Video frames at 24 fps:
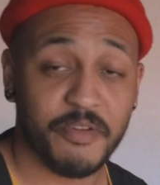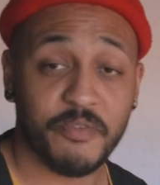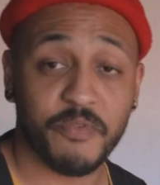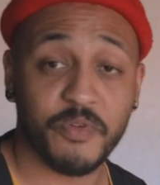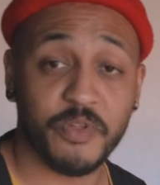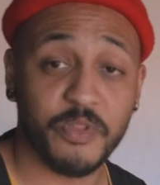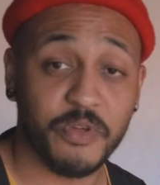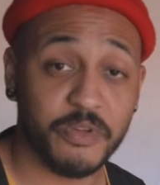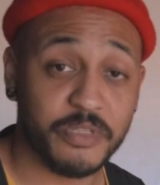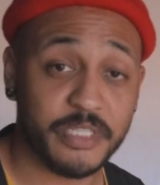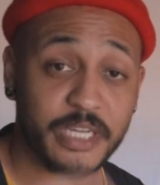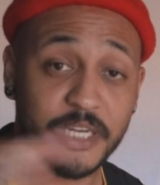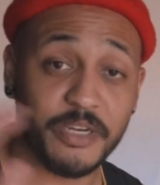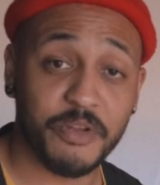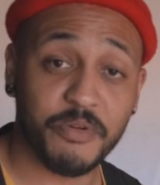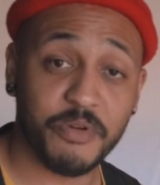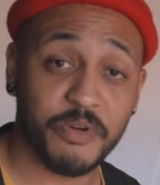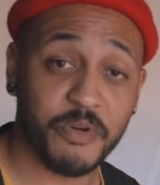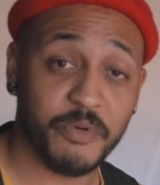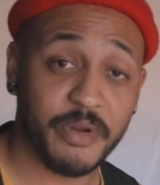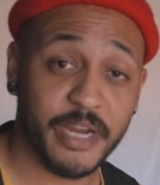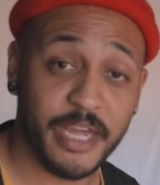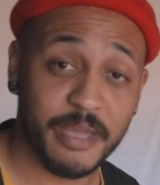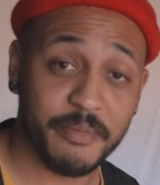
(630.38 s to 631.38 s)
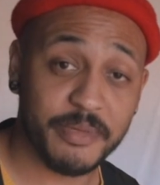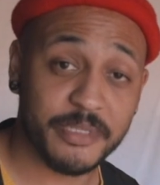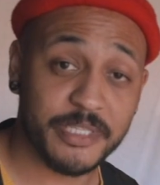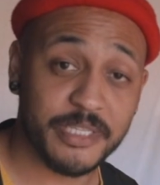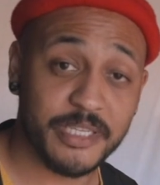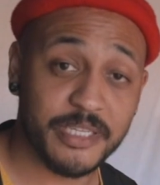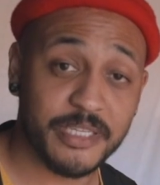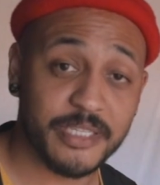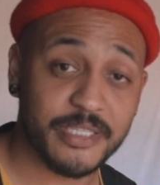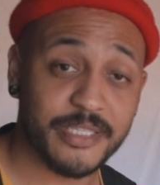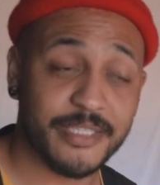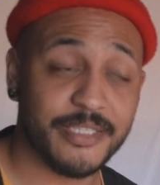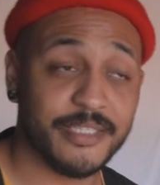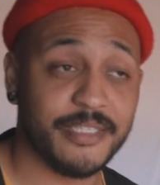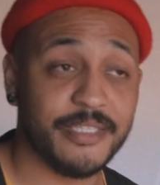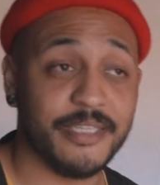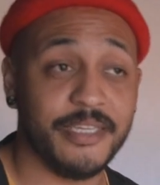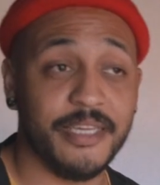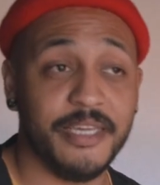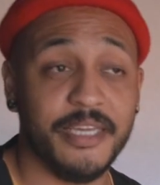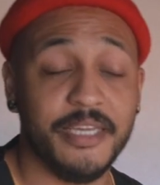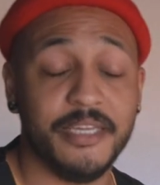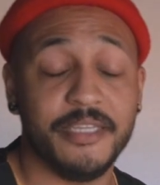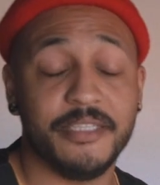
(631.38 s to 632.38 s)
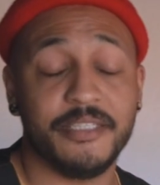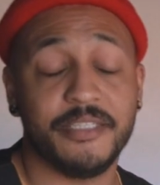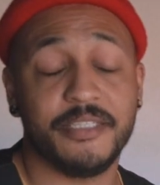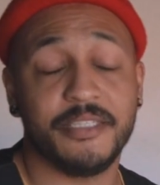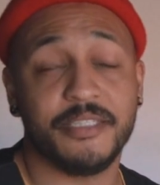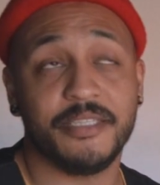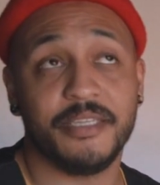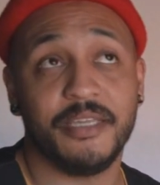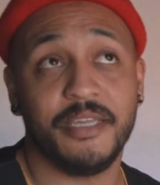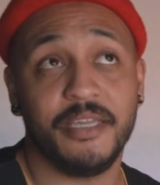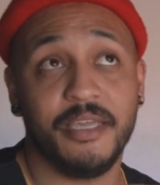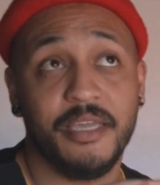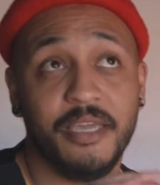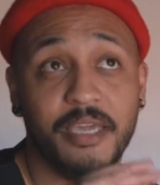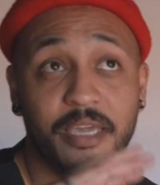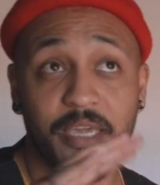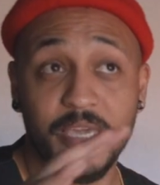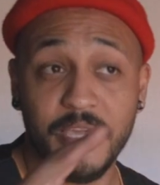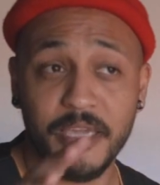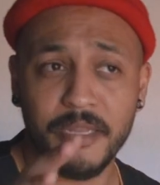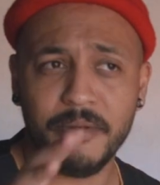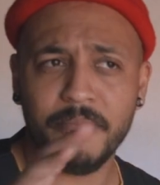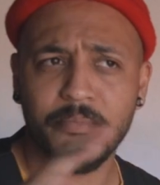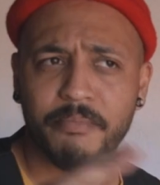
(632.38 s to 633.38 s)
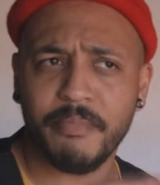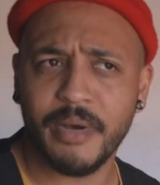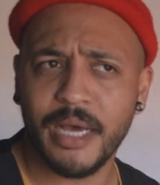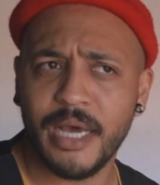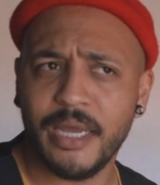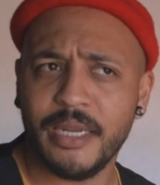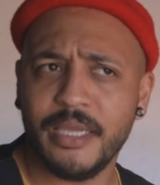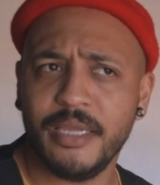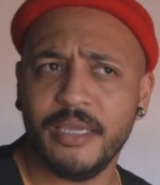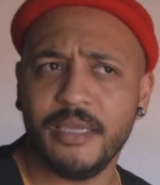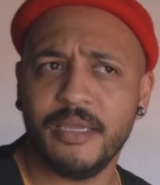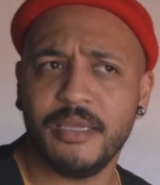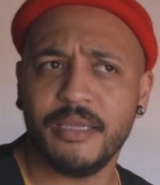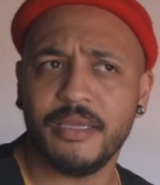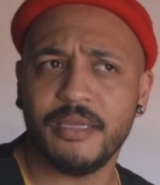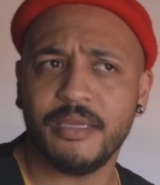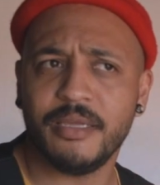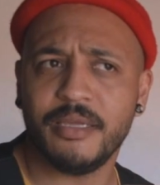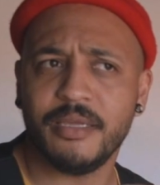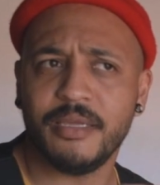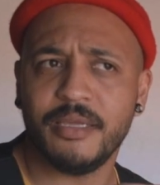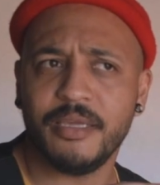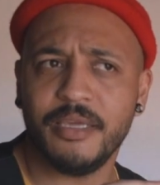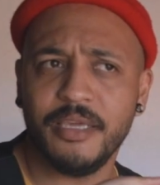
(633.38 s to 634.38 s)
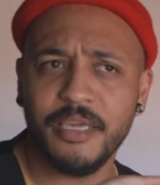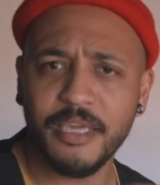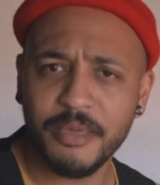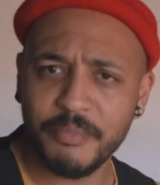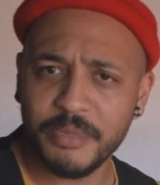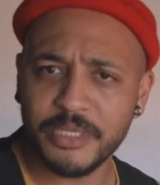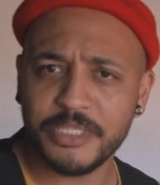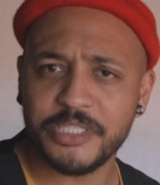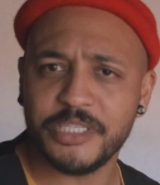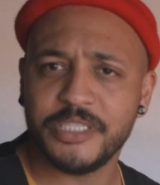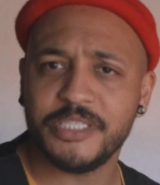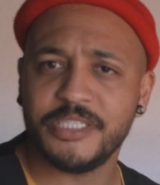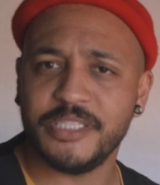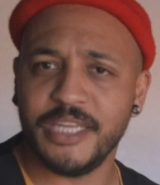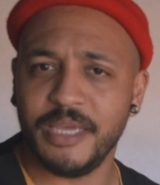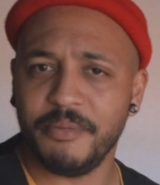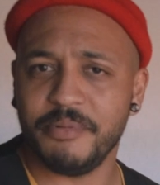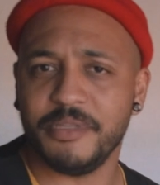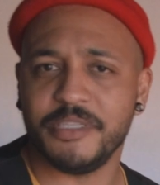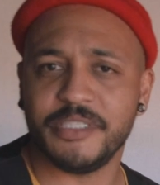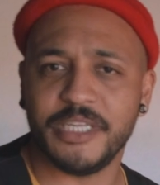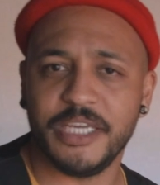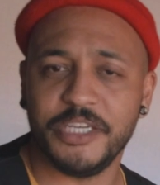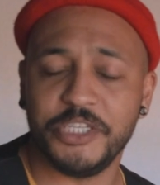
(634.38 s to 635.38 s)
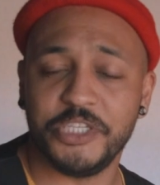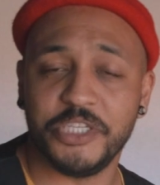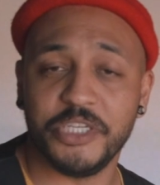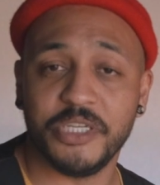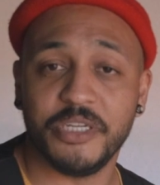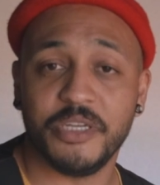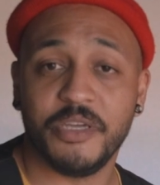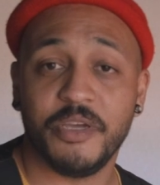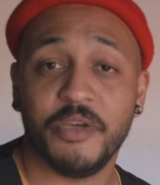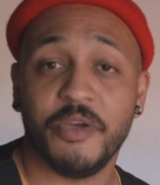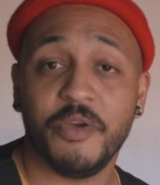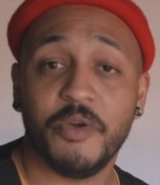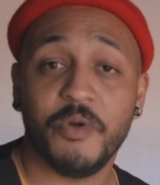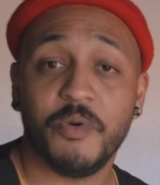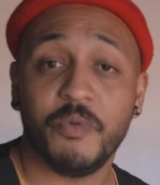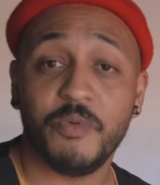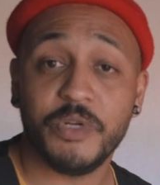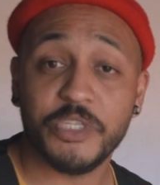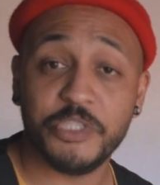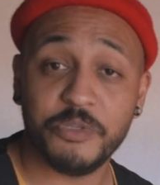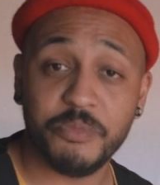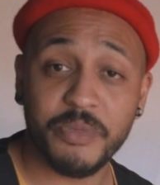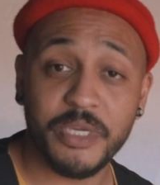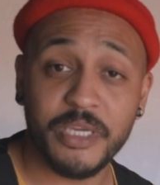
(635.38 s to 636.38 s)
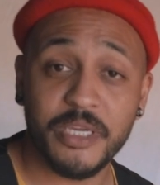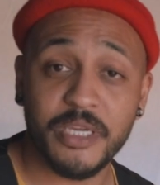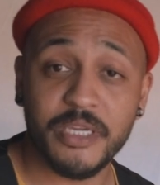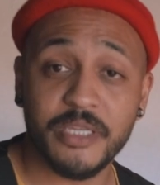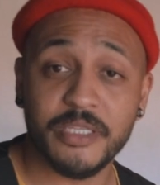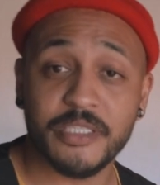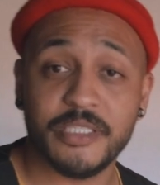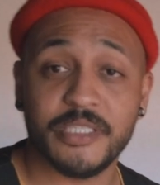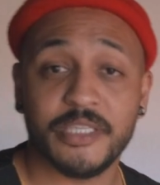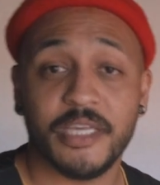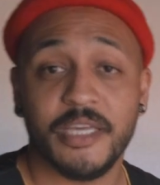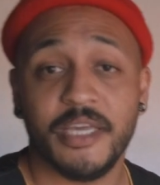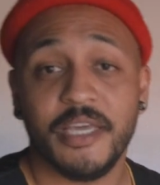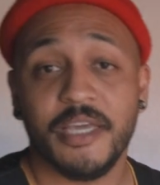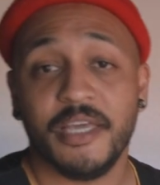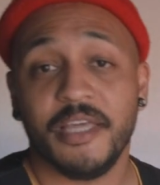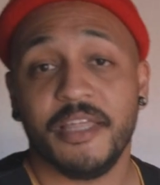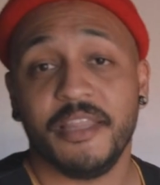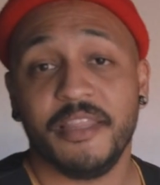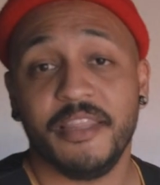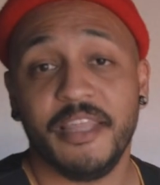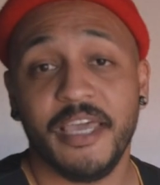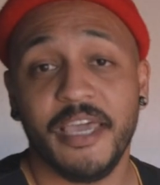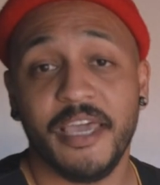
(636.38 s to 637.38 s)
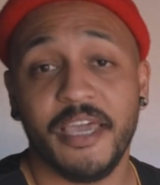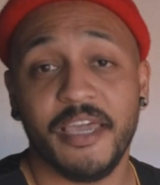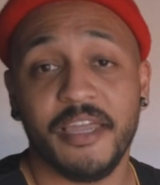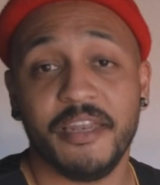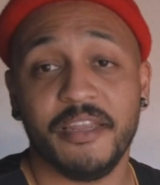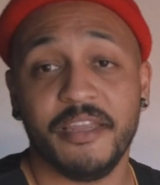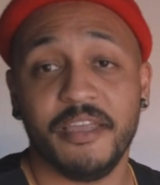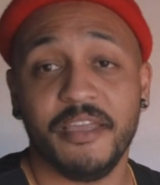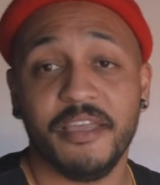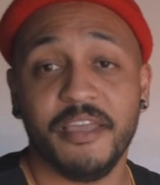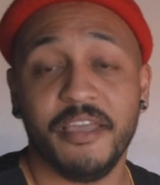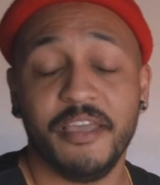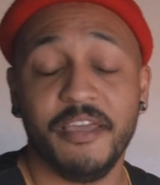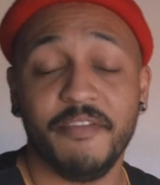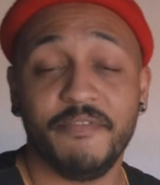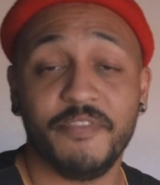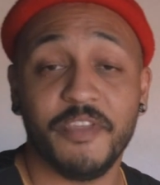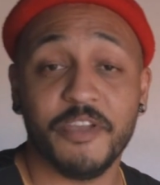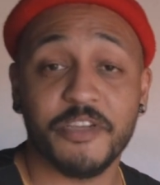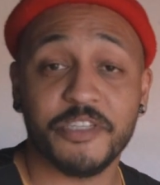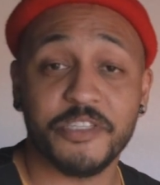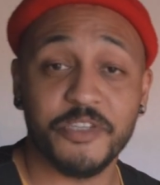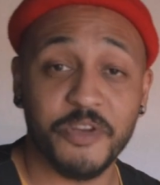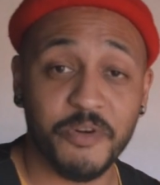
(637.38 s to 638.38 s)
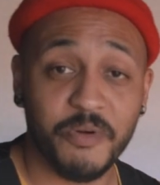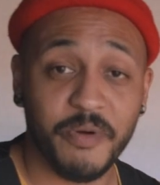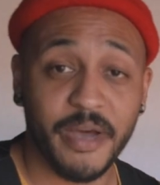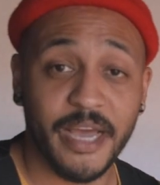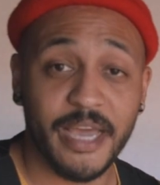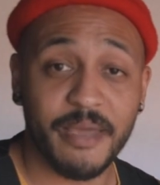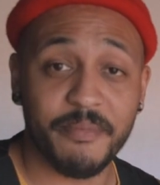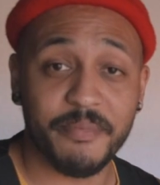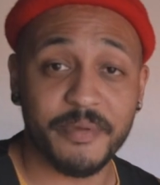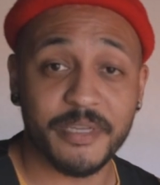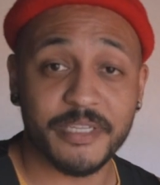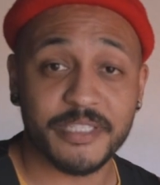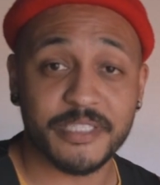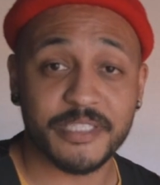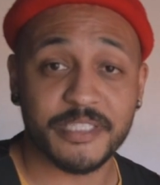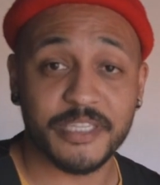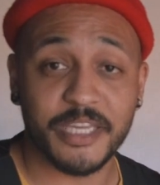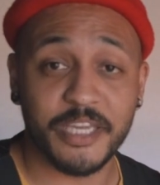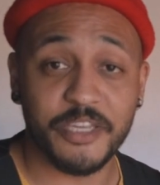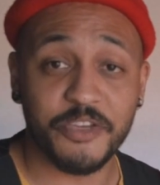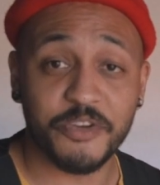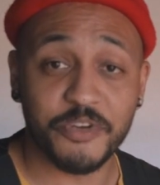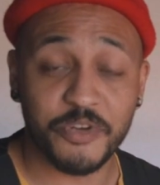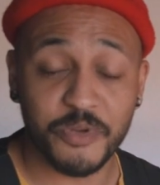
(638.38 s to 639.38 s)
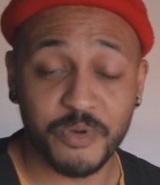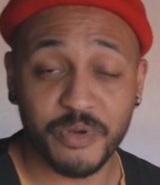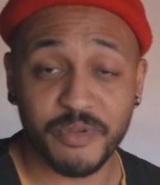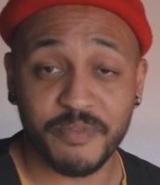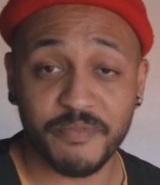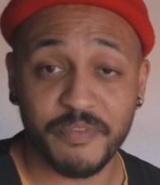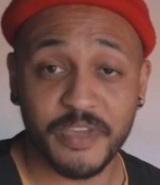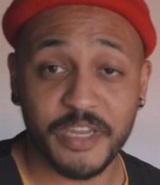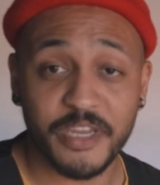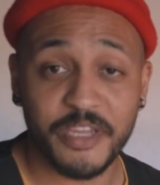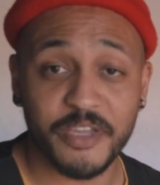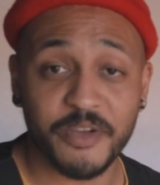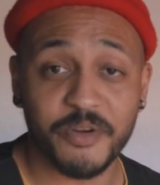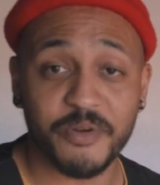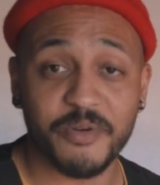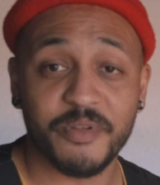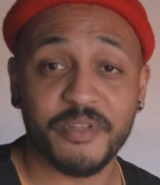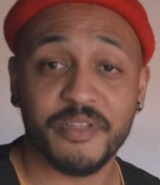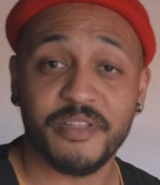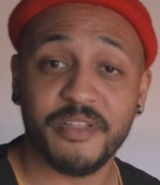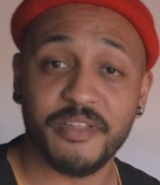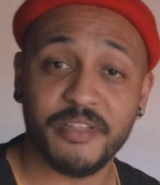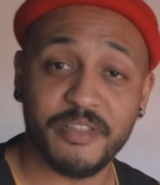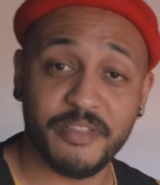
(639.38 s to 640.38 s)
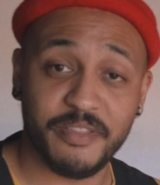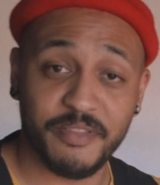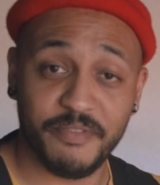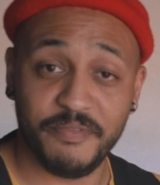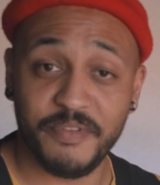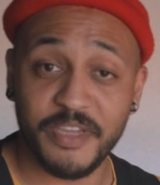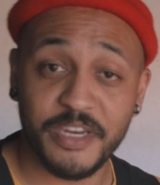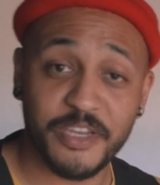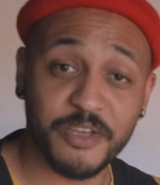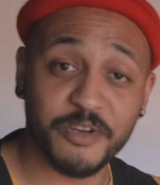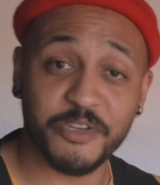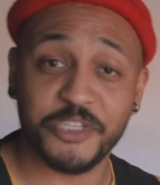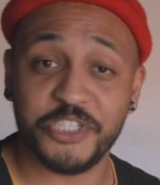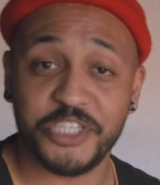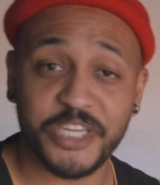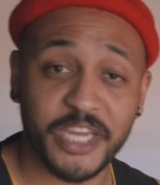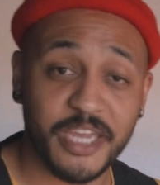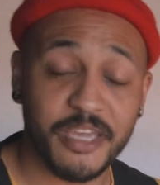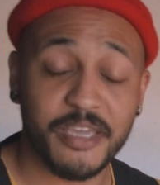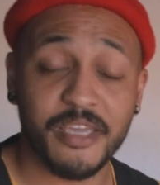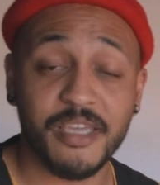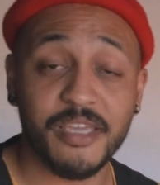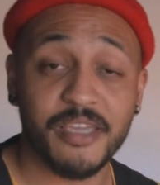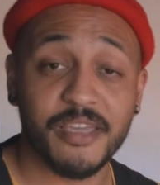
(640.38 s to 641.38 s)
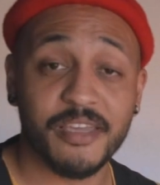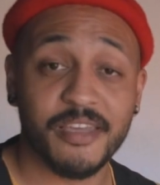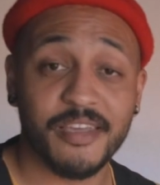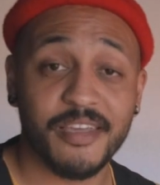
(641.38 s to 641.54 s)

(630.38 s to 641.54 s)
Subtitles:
For those that don't know what IBIS is, it's in-body image stabilization, which means that if there's no IBIS and you're doing video, the video is shaky,